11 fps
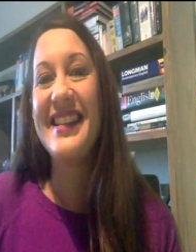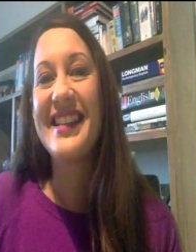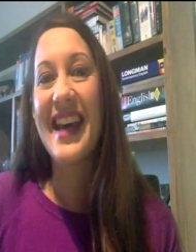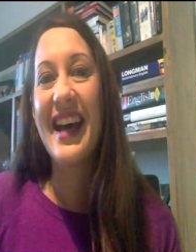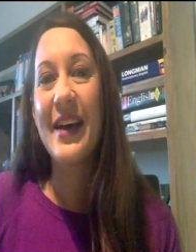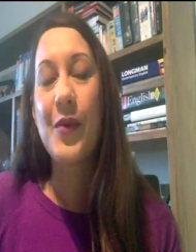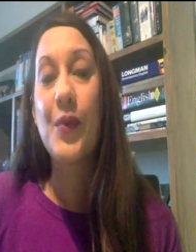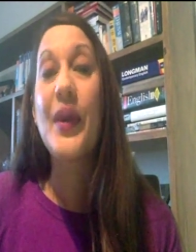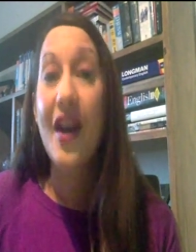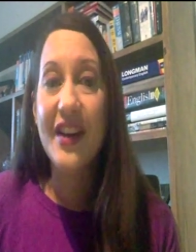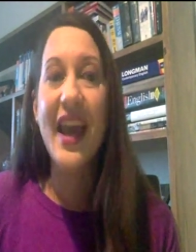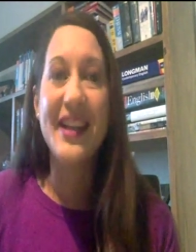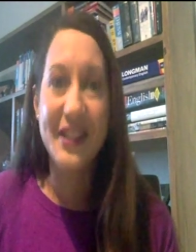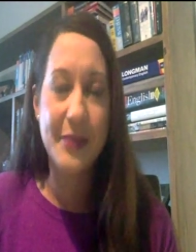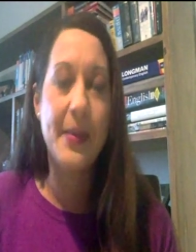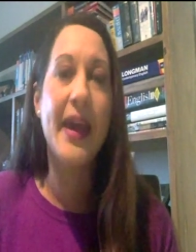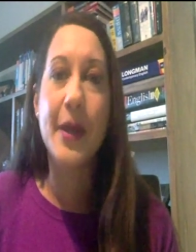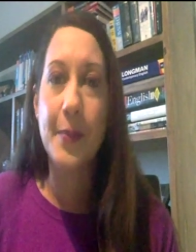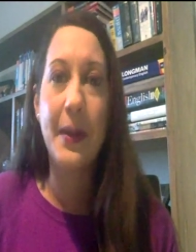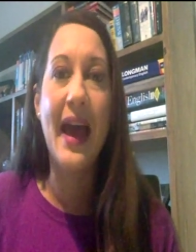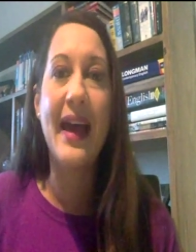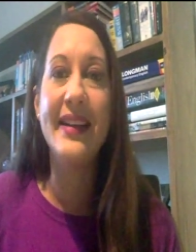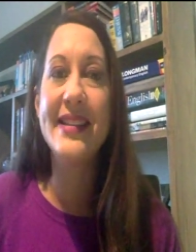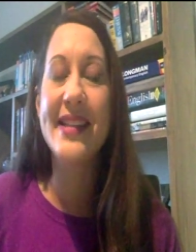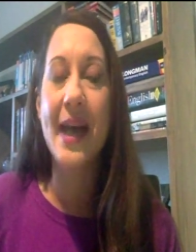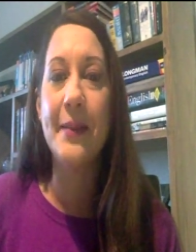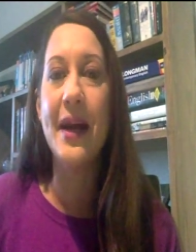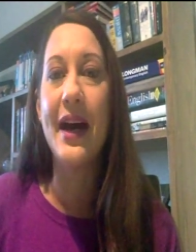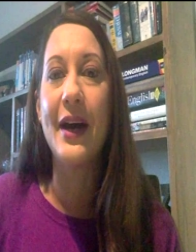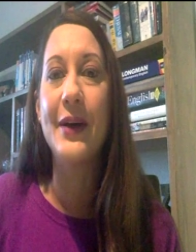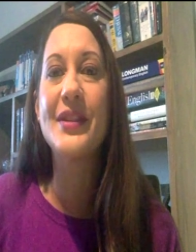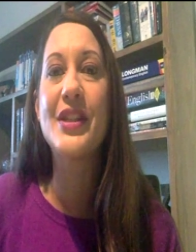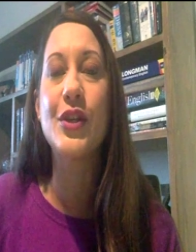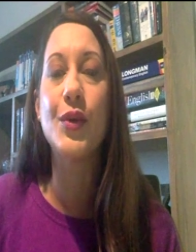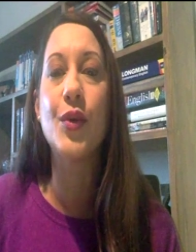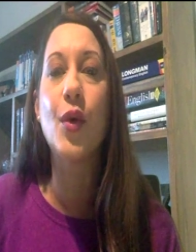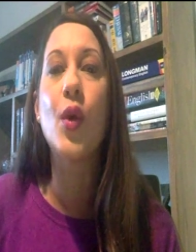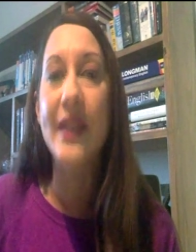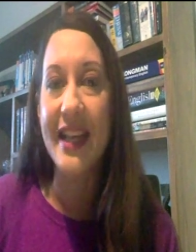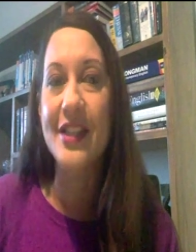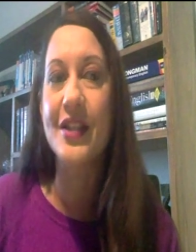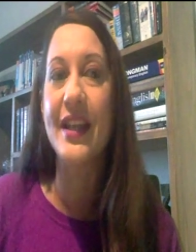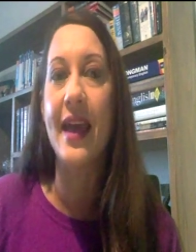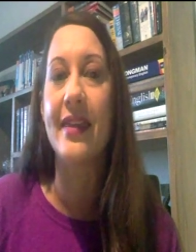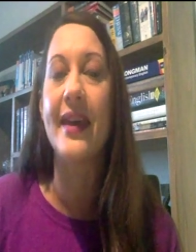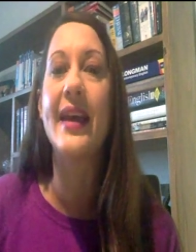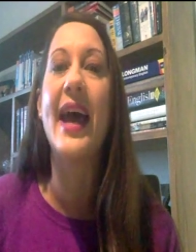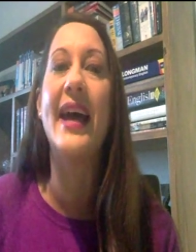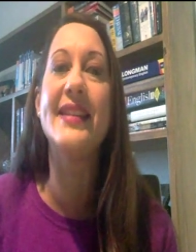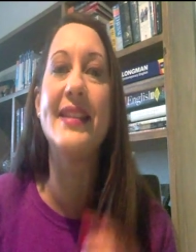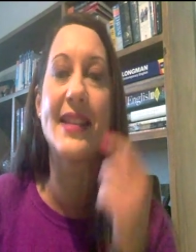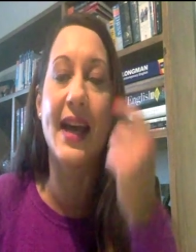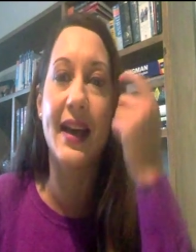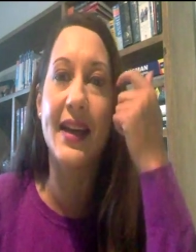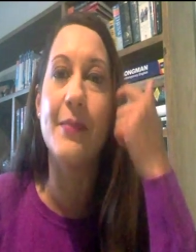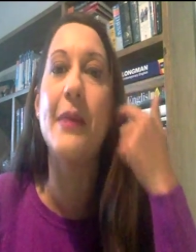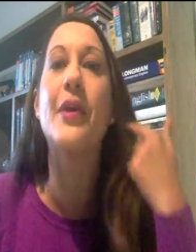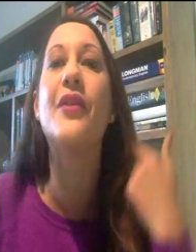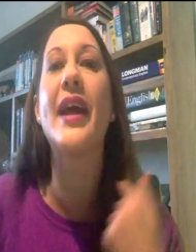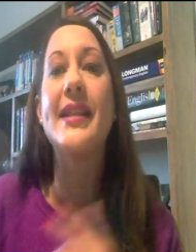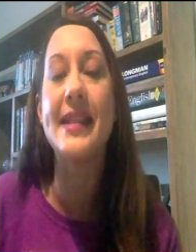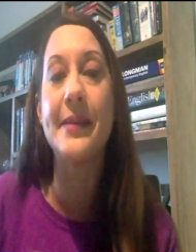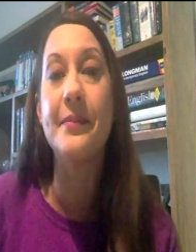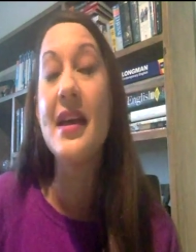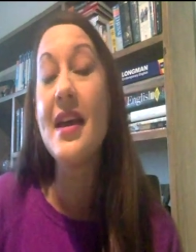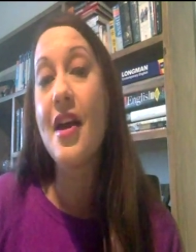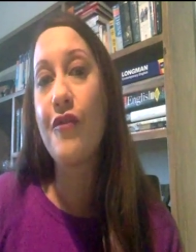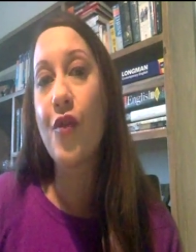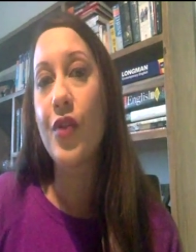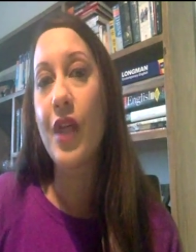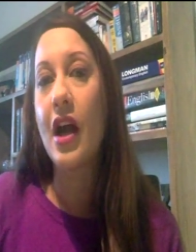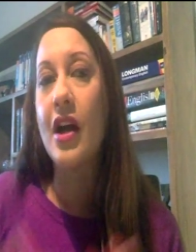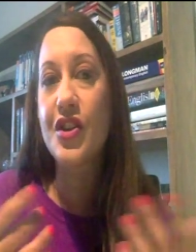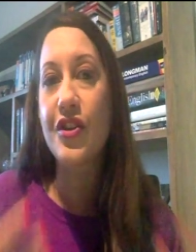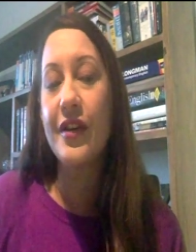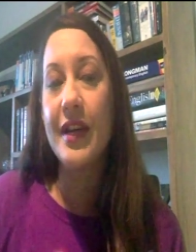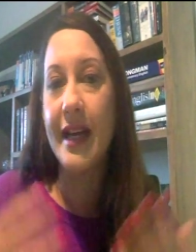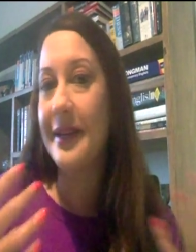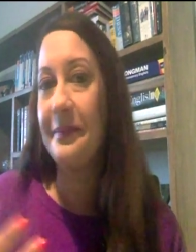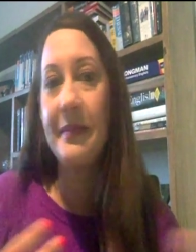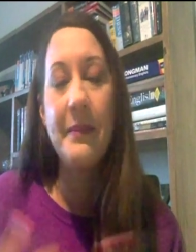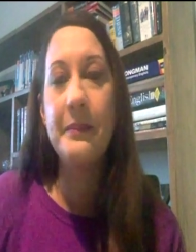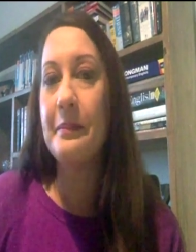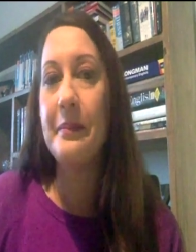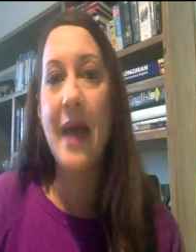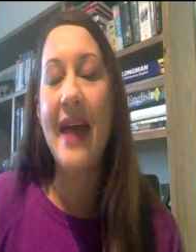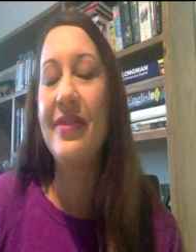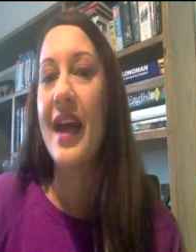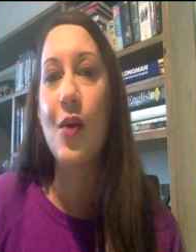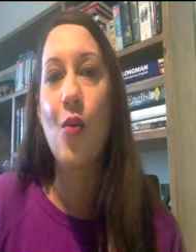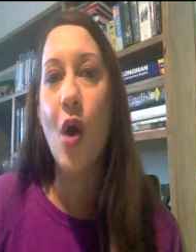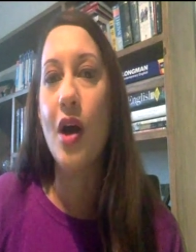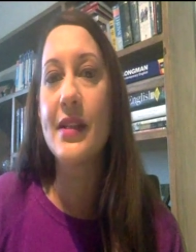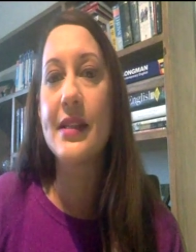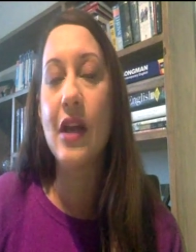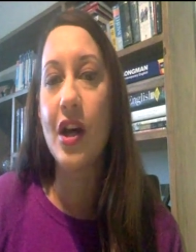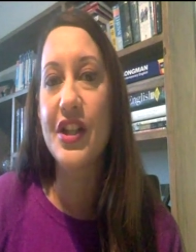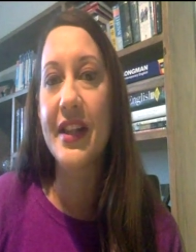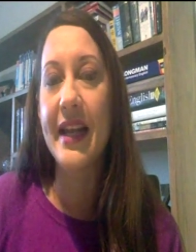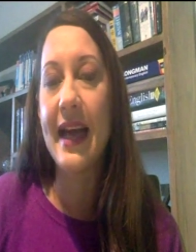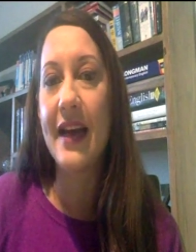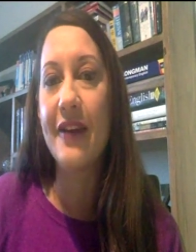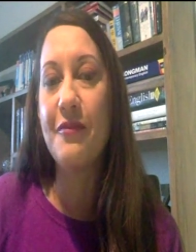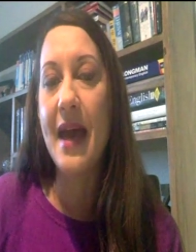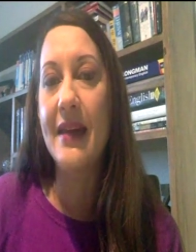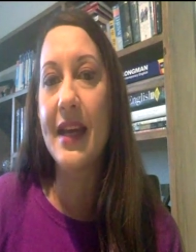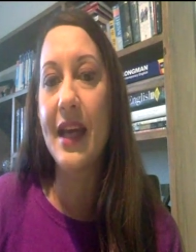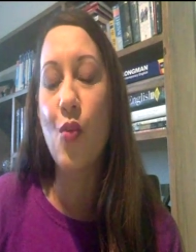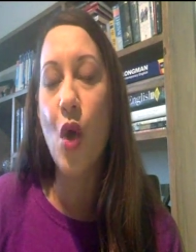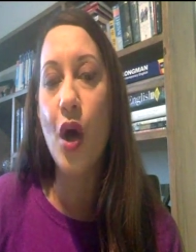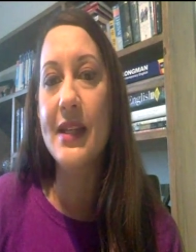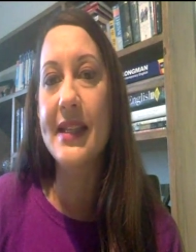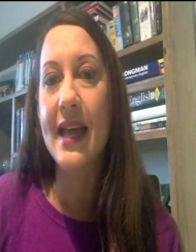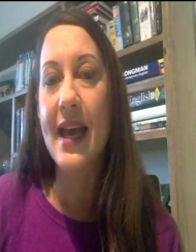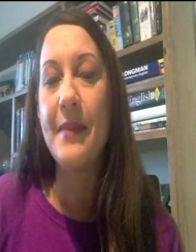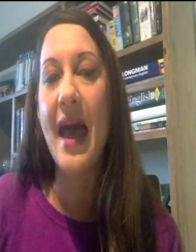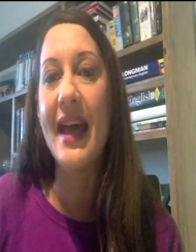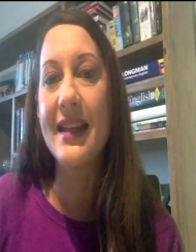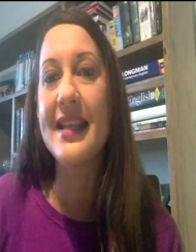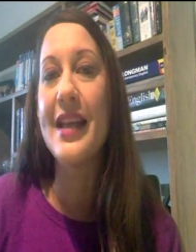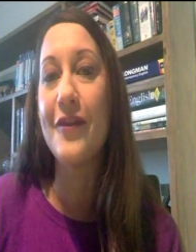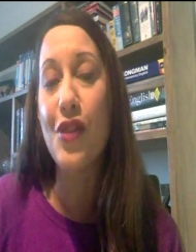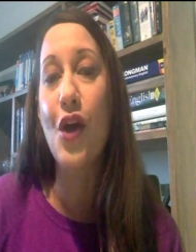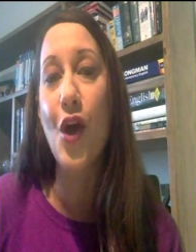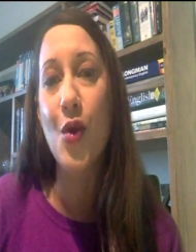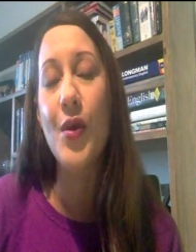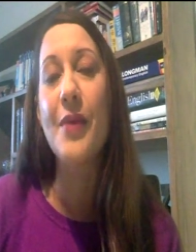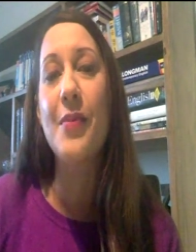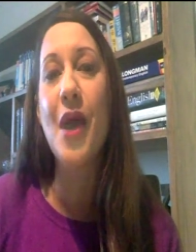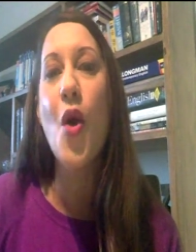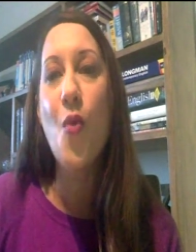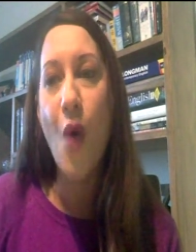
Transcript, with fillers: And uh, we are going to make a plan somehow to all get together and uh, commemorating for the larger um, man that he was, larger than life man that he was. Um, and even though we